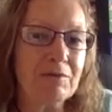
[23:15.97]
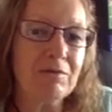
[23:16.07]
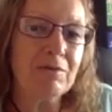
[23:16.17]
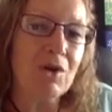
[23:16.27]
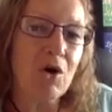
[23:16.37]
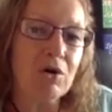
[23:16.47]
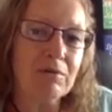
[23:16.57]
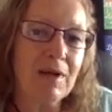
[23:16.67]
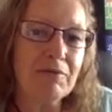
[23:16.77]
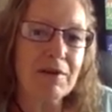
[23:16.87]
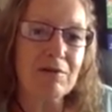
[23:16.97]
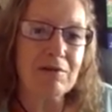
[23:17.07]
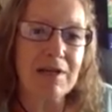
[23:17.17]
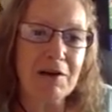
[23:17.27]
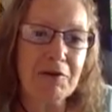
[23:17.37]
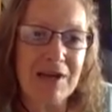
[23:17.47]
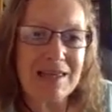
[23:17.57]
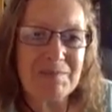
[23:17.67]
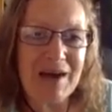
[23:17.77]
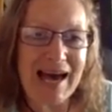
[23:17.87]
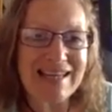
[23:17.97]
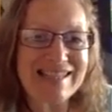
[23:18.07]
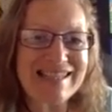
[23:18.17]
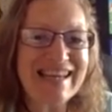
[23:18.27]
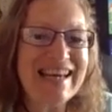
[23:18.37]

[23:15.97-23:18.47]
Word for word: not loving her enough in the past.